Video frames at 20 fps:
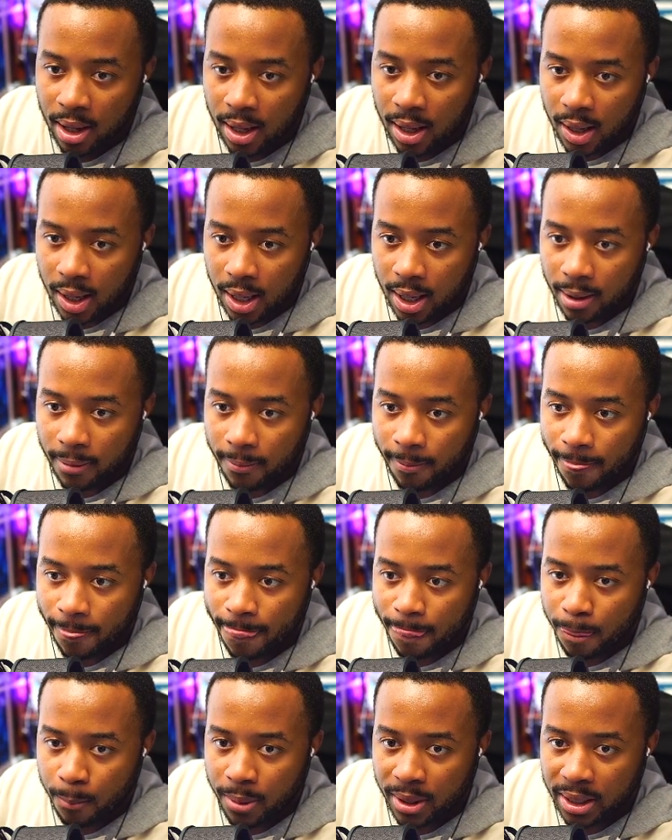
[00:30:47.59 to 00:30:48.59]

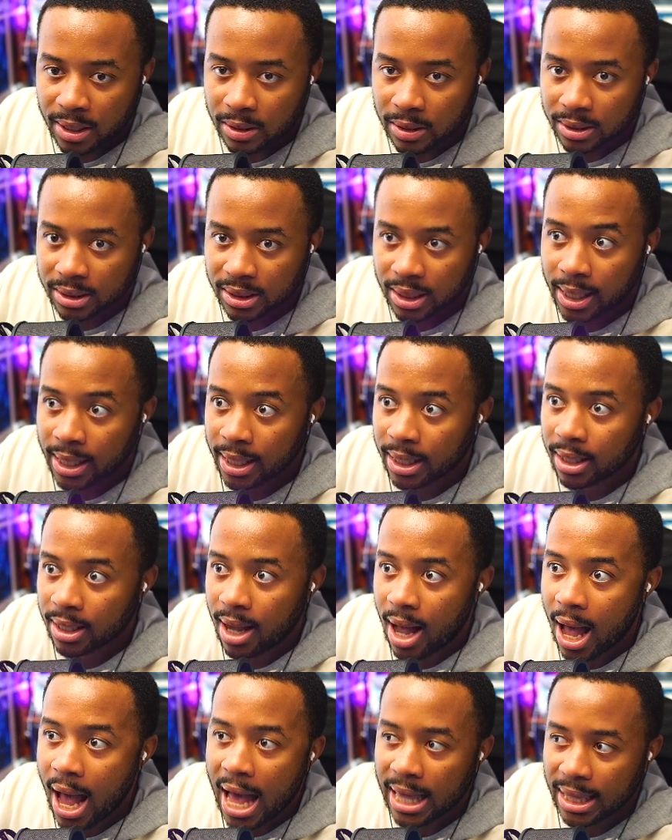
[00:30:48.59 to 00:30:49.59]
But it looks like,
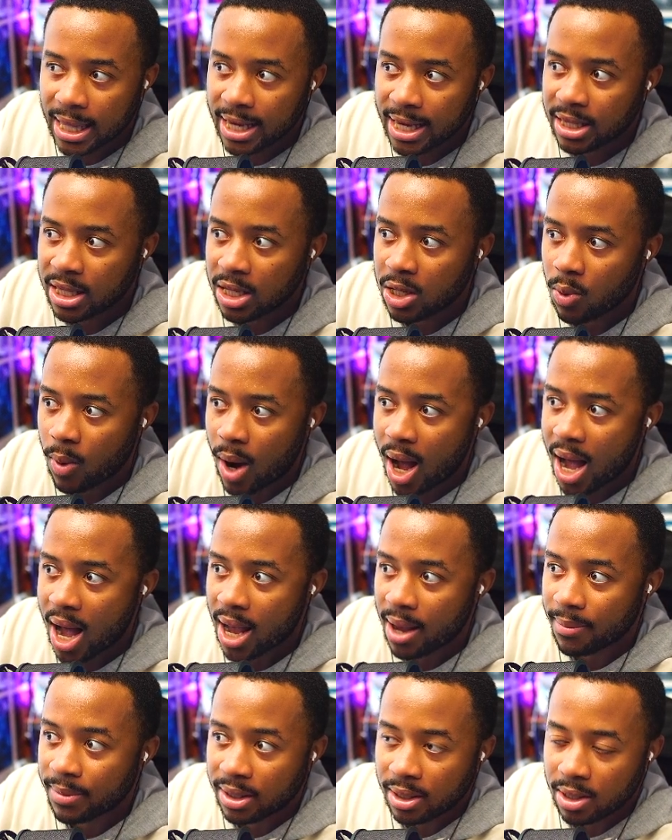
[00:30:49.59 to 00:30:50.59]
I like the UI.
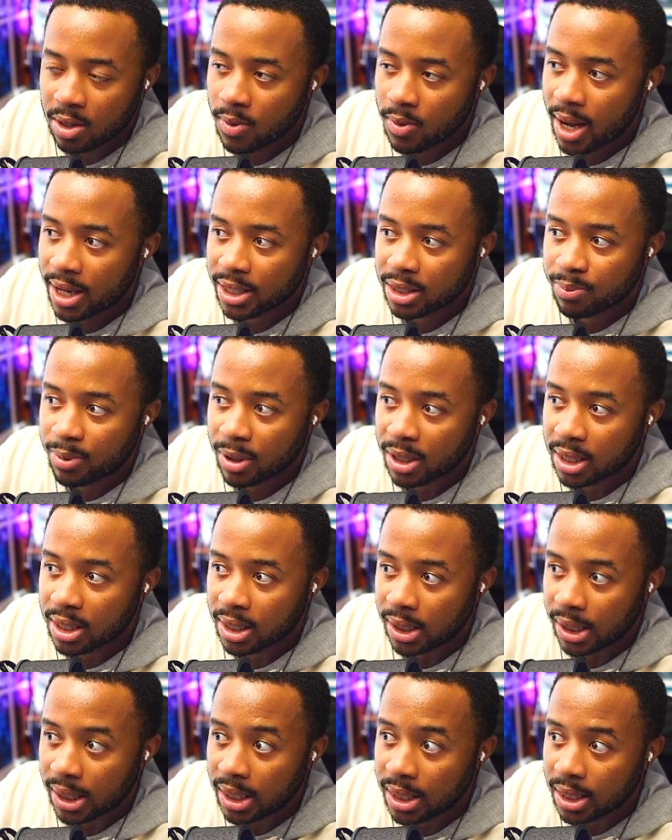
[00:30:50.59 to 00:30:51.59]
I mean, the UI is pretty
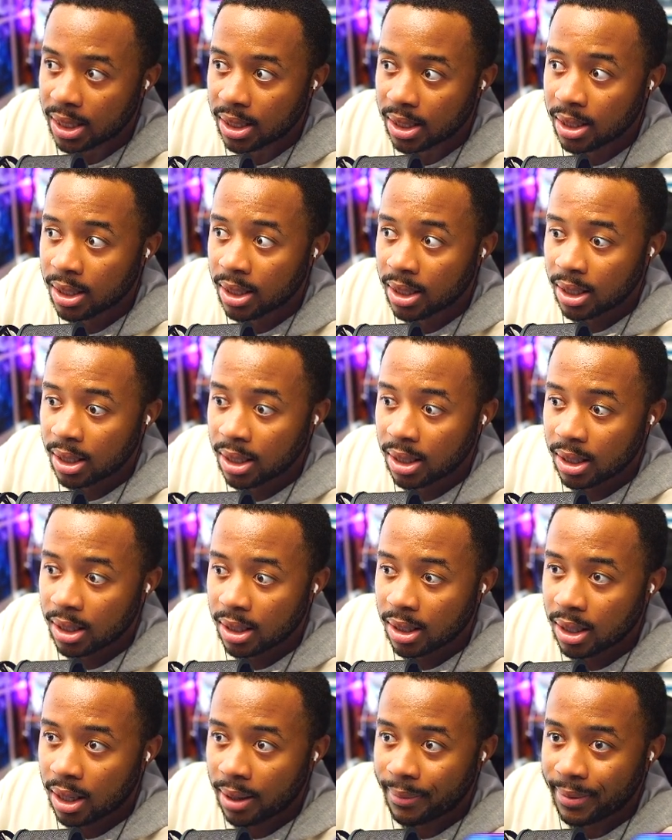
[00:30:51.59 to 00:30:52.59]
clean.
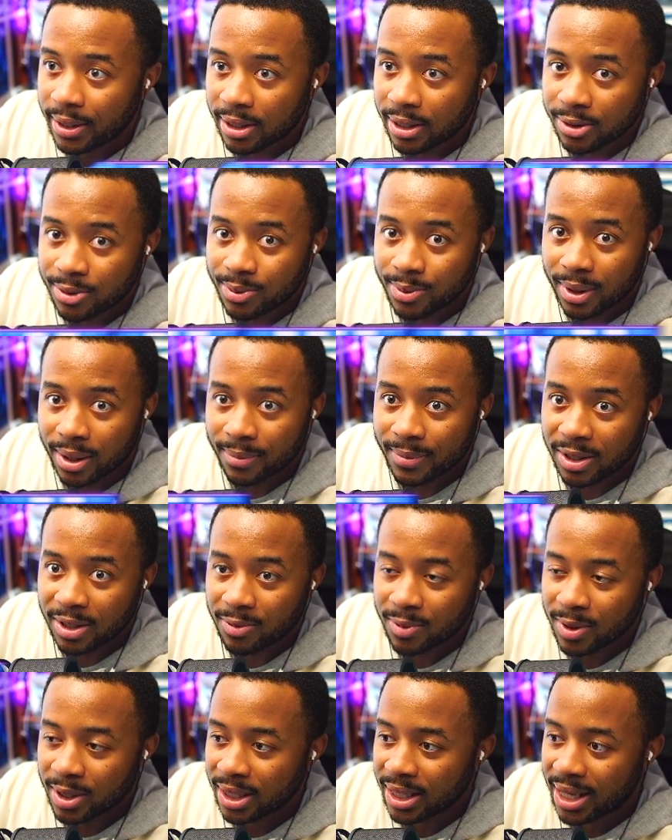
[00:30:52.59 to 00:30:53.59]
I mean, you
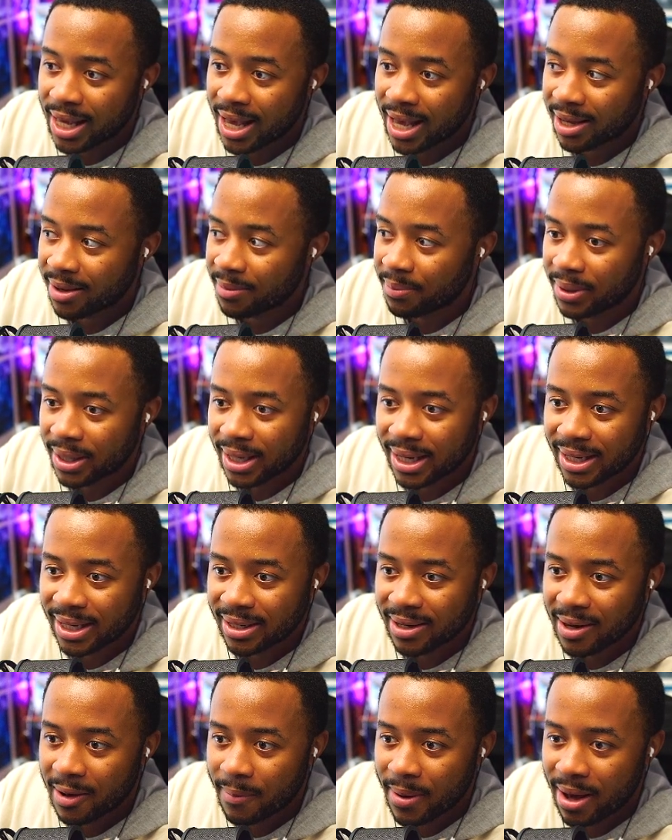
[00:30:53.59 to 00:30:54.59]
really can't
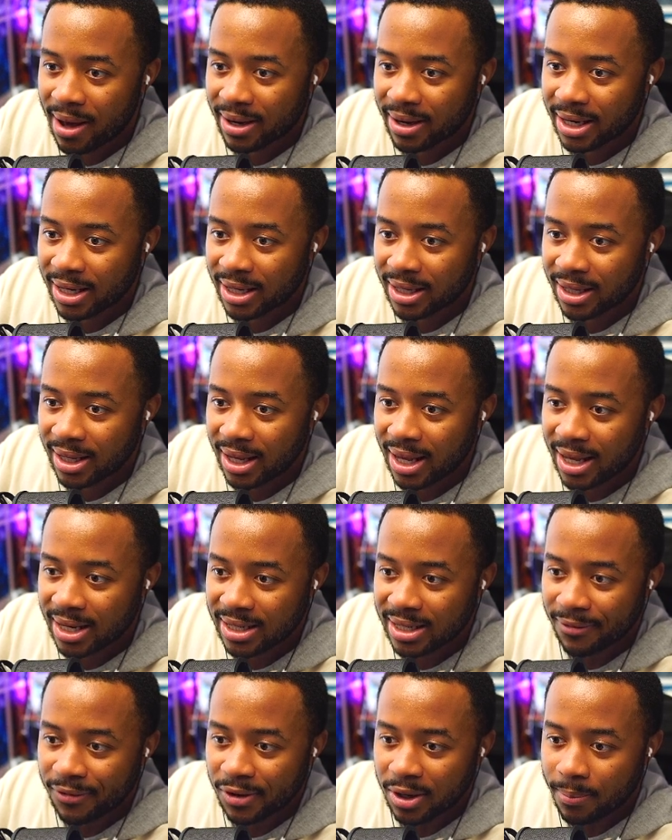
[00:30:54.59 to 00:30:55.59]
complain about it. And
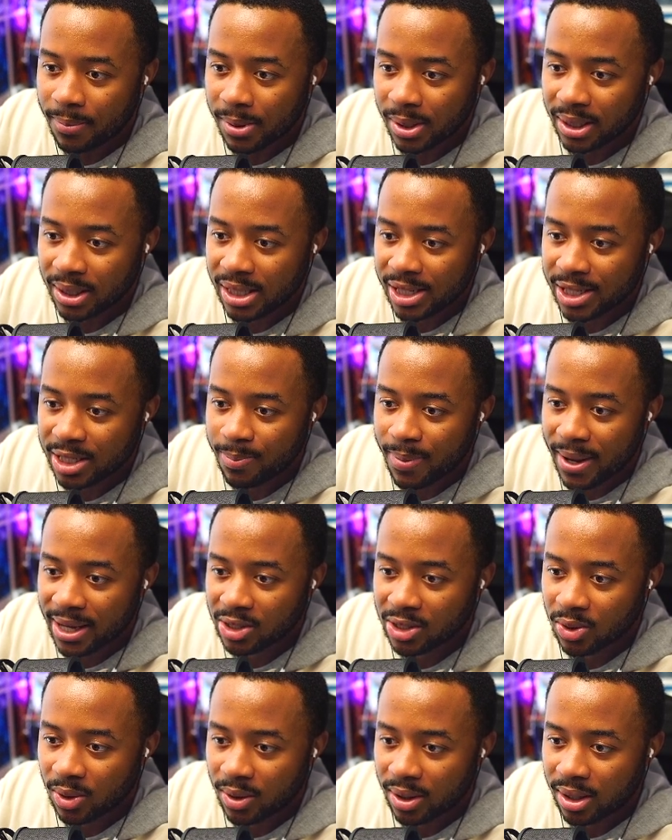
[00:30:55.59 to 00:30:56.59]
different abilities
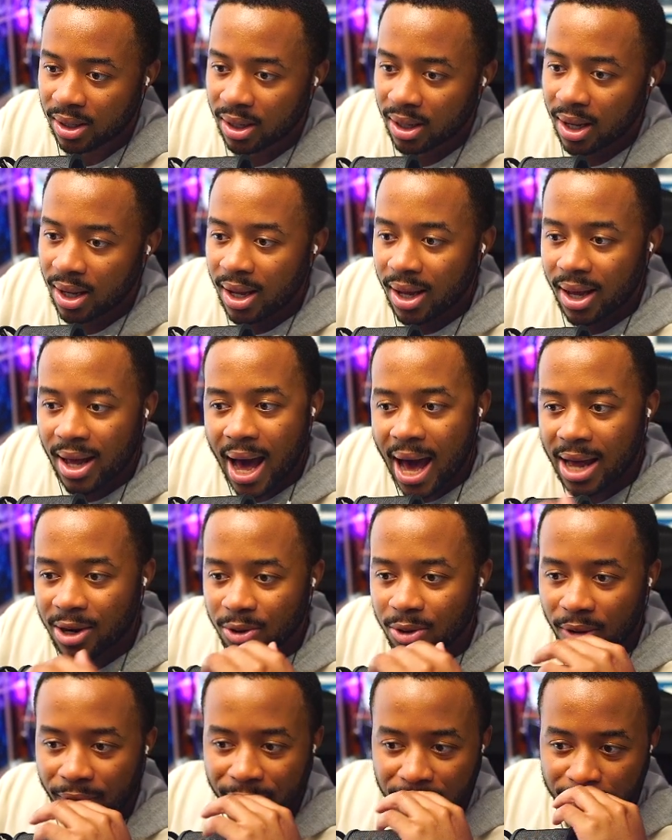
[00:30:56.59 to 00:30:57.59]
based on, I don't
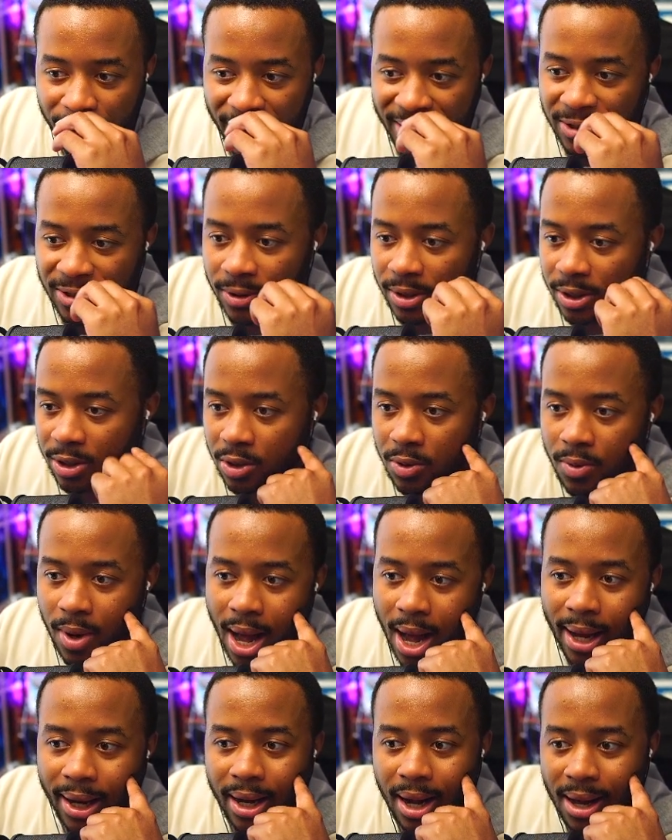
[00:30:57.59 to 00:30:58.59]
know if it's based on the two
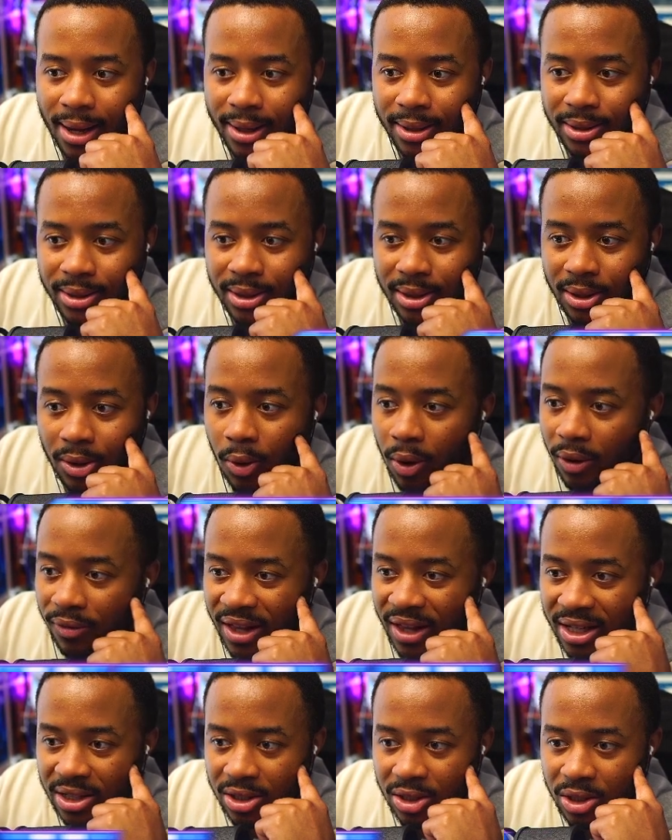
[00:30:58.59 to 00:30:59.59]
icons or if
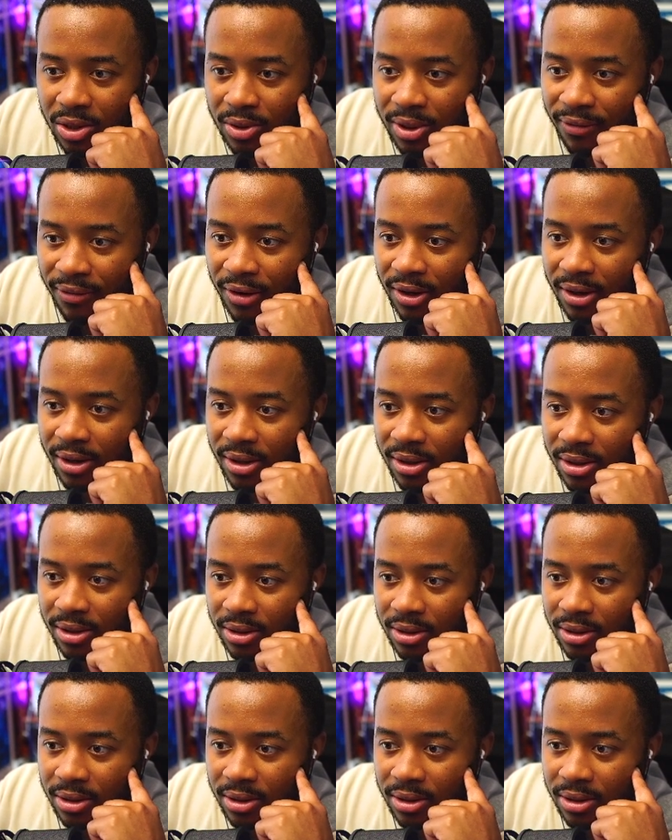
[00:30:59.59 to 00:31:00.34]
that's two different.